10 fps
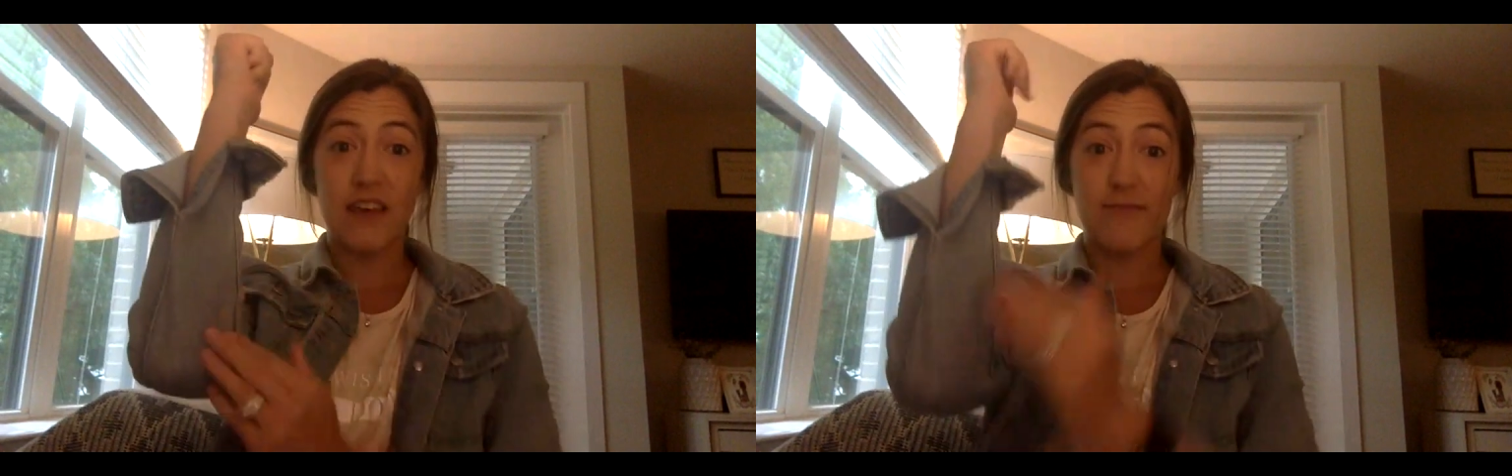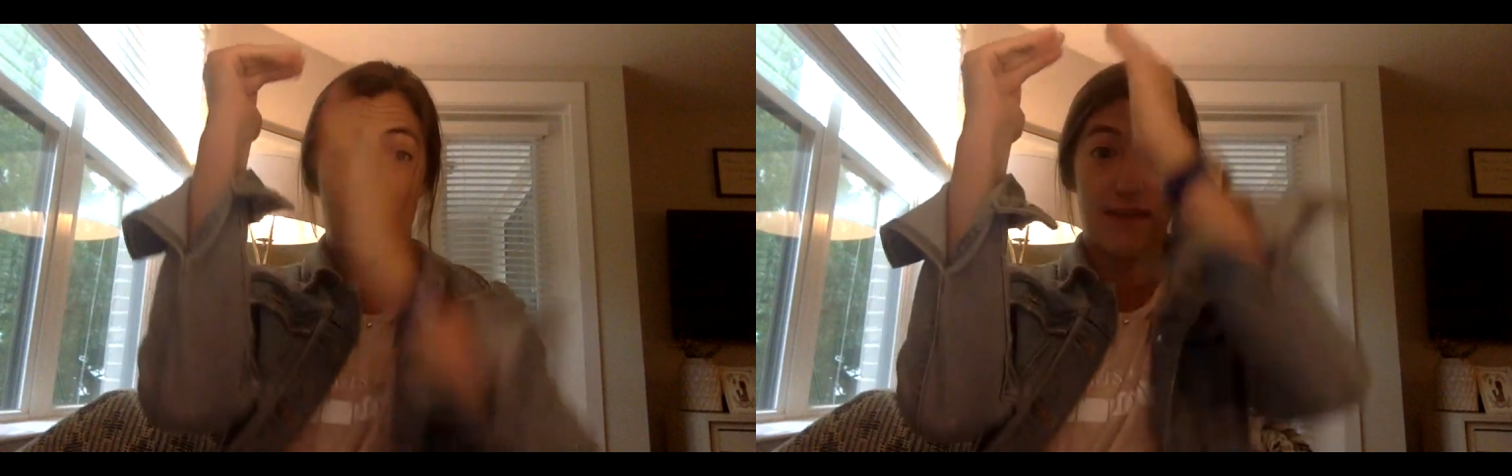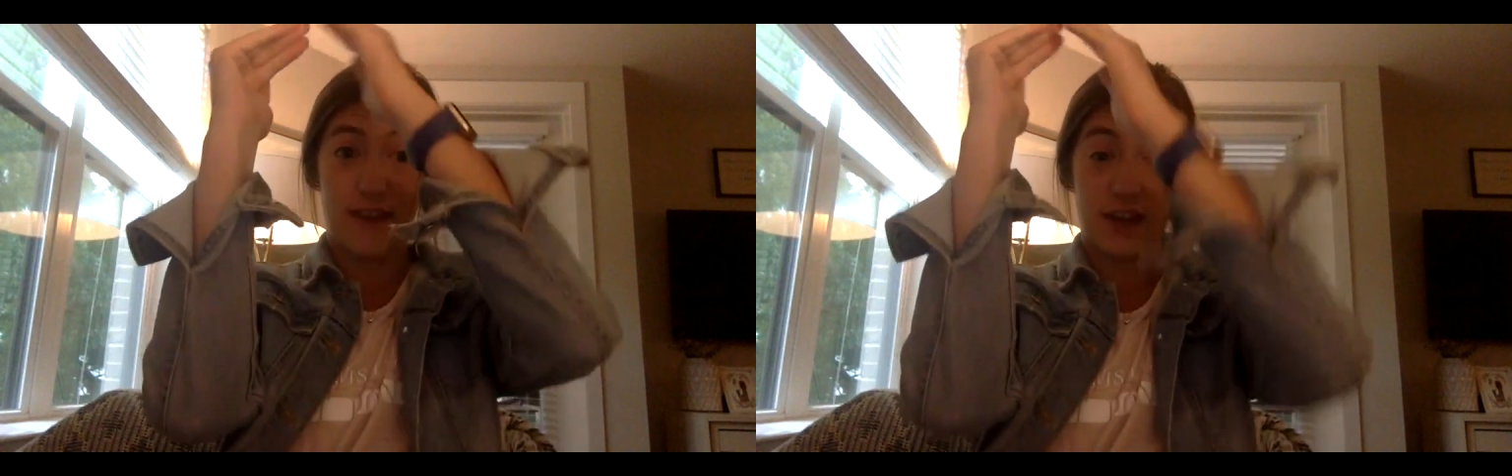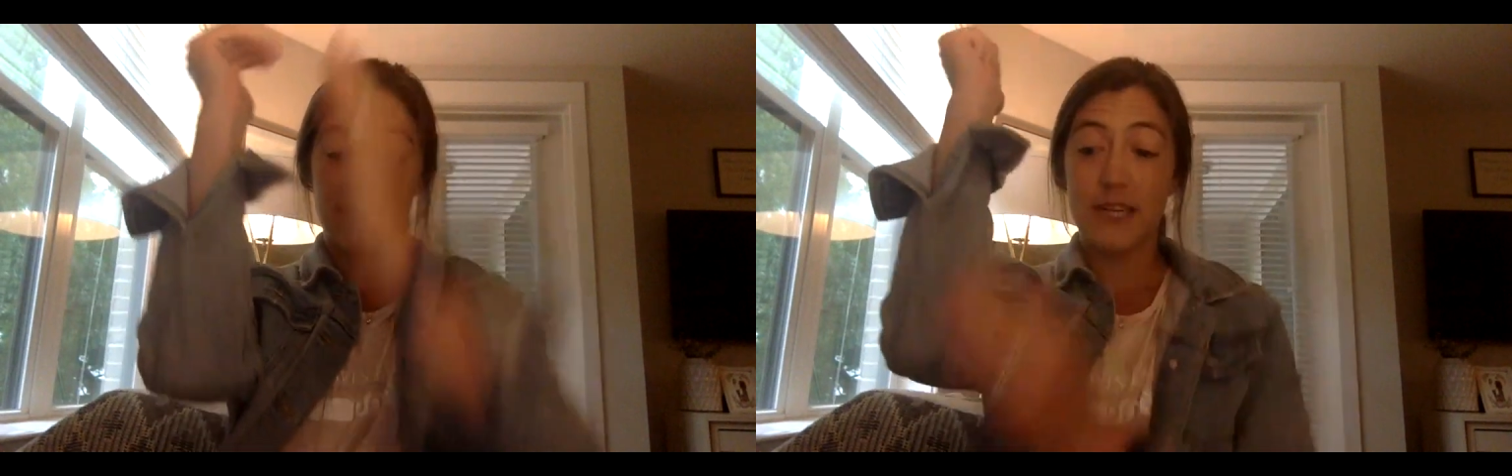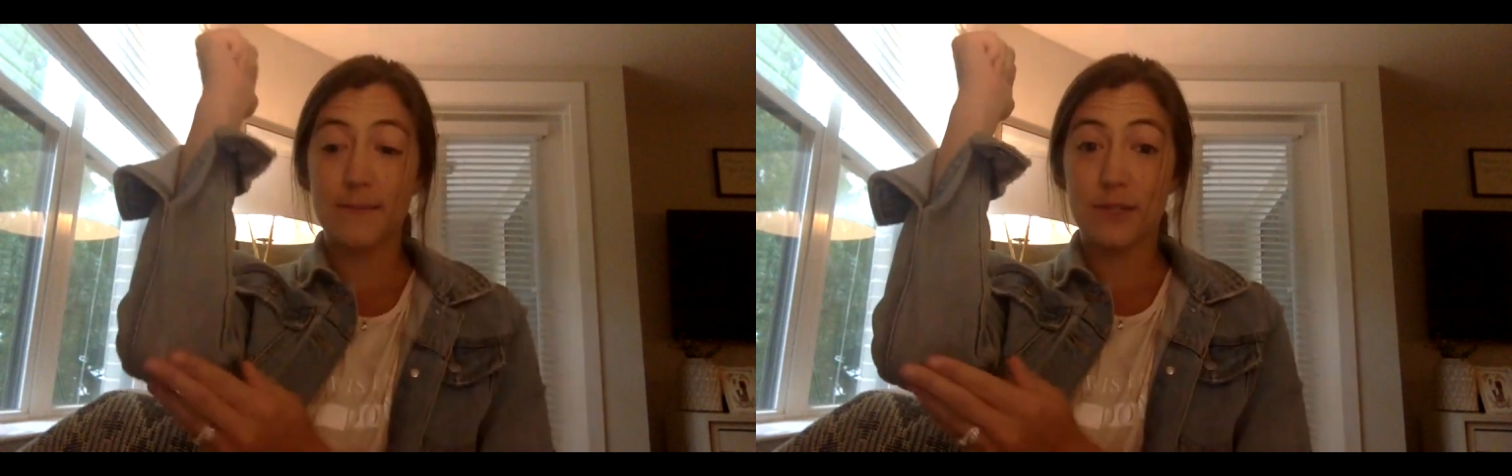of my
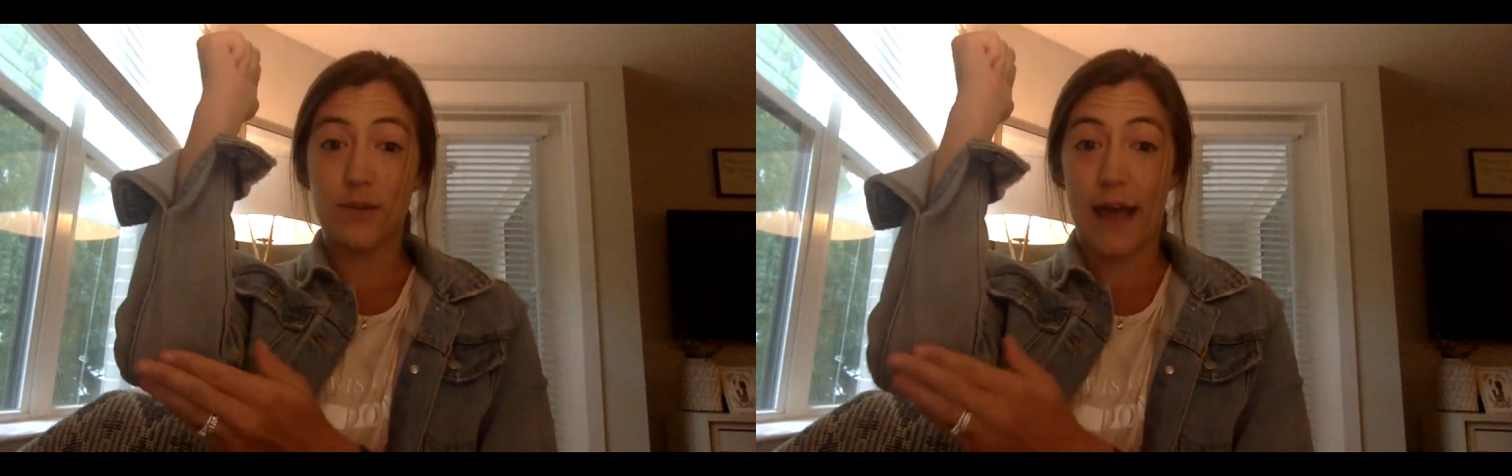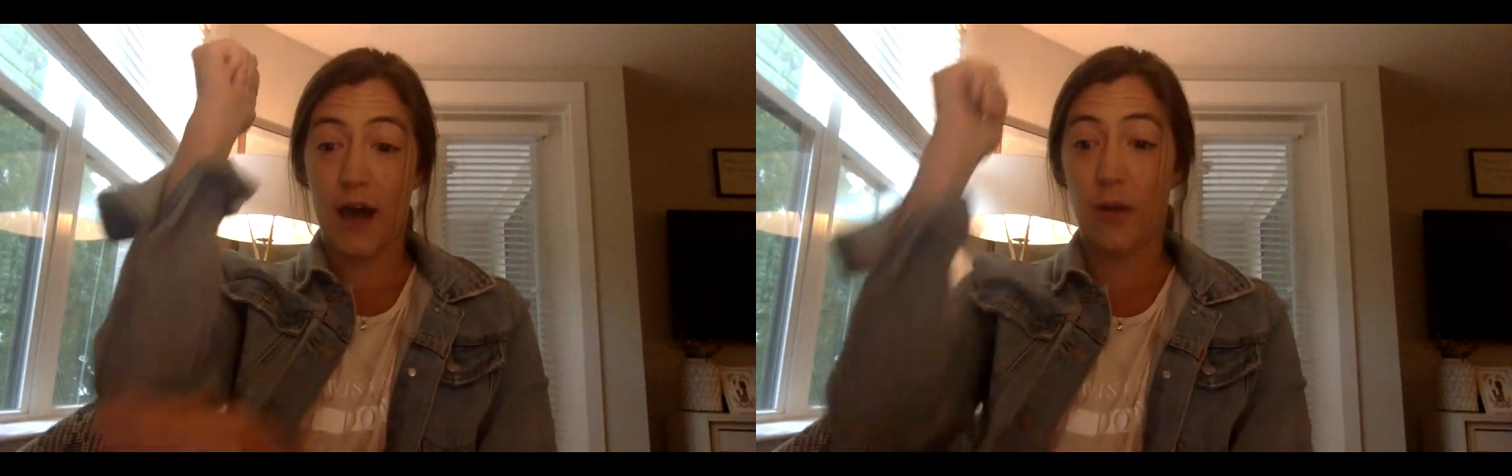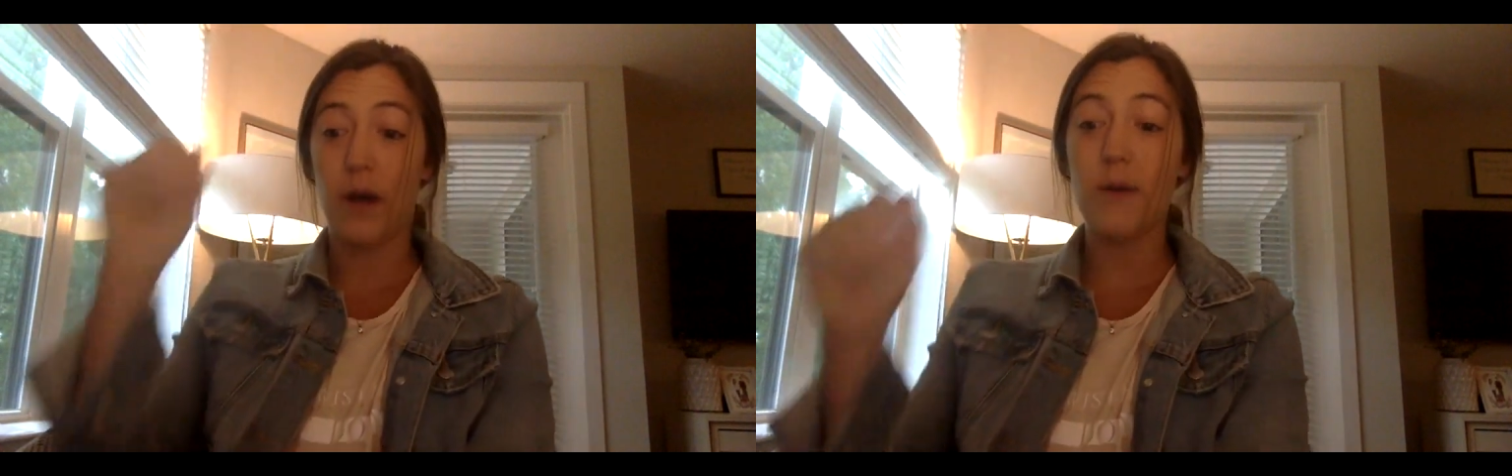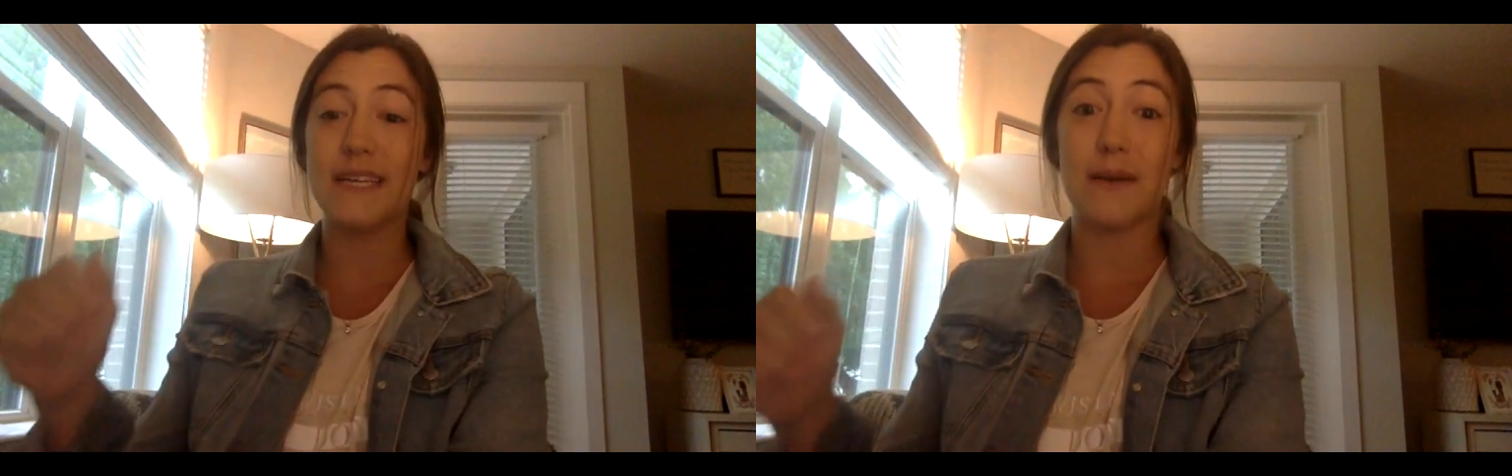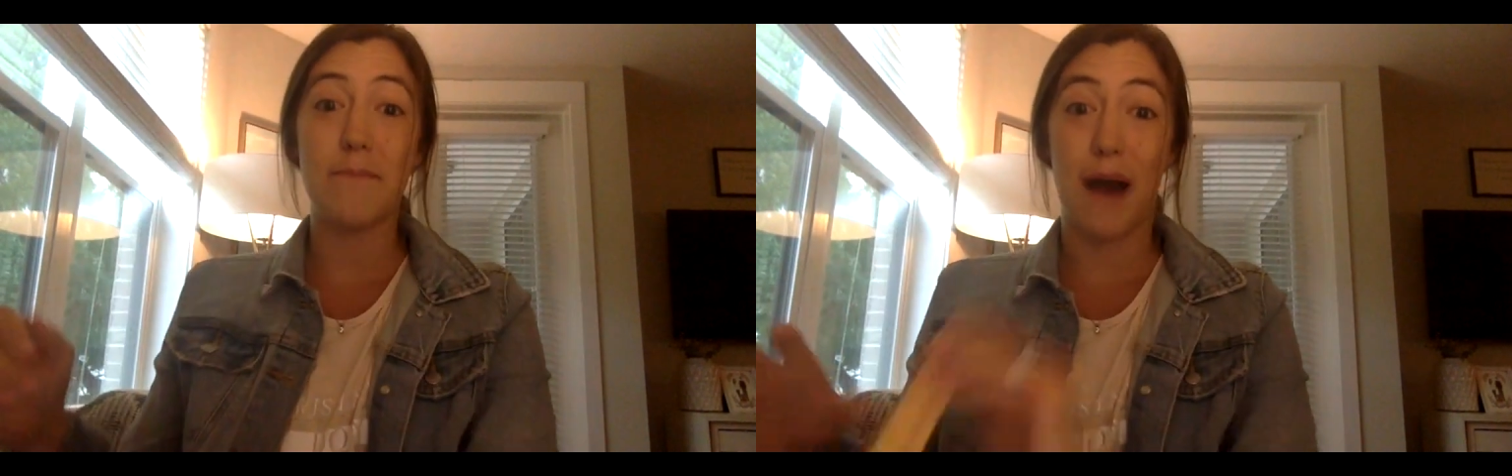fingertips to my elbow
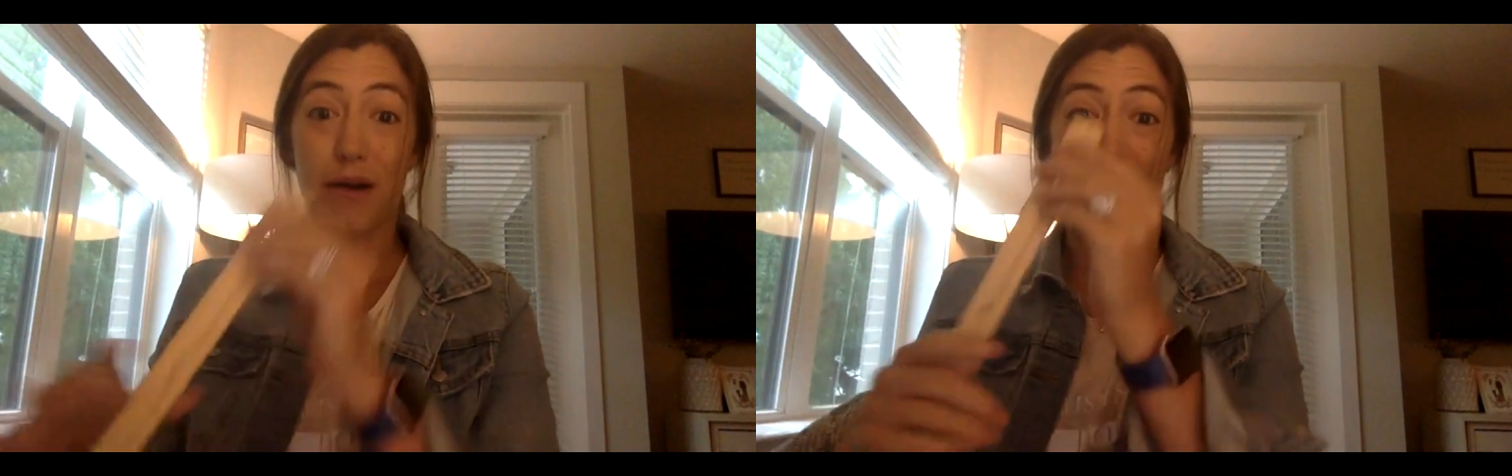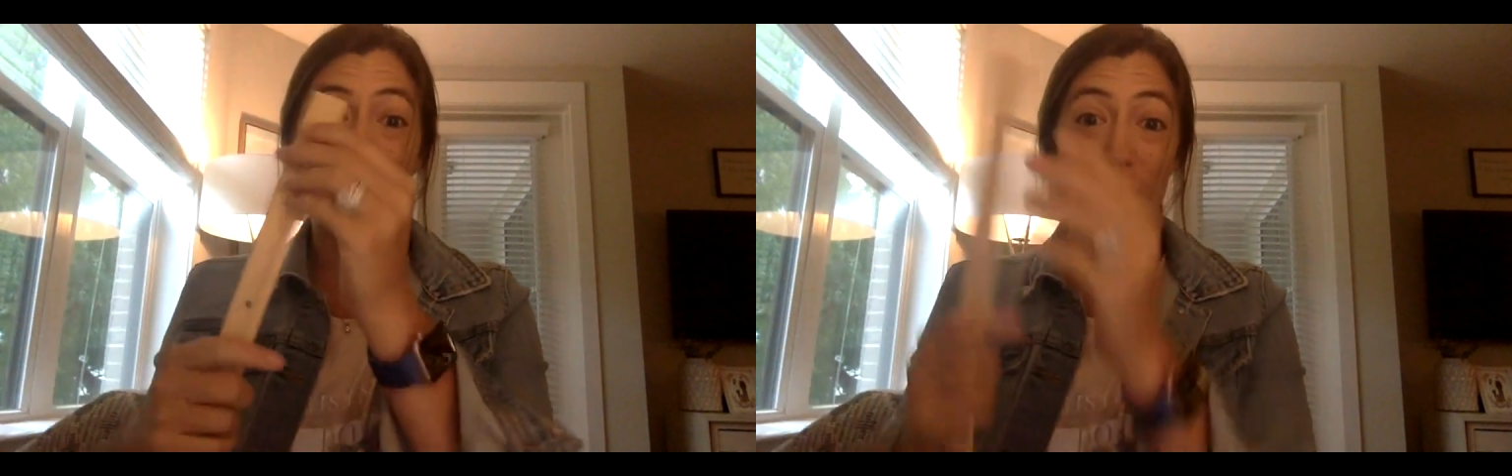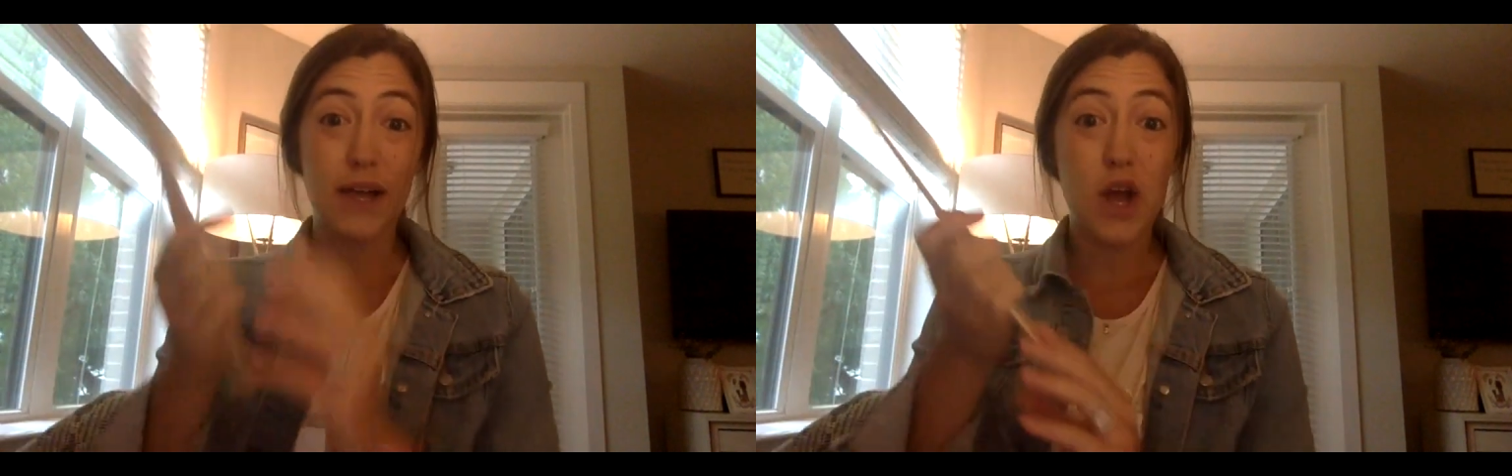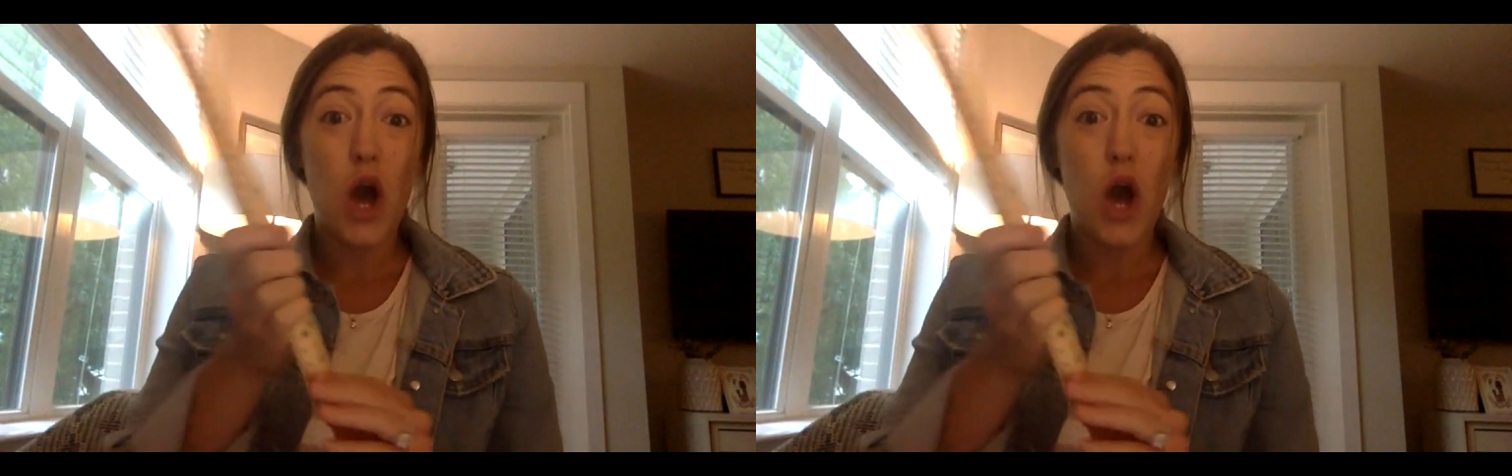is about a foot,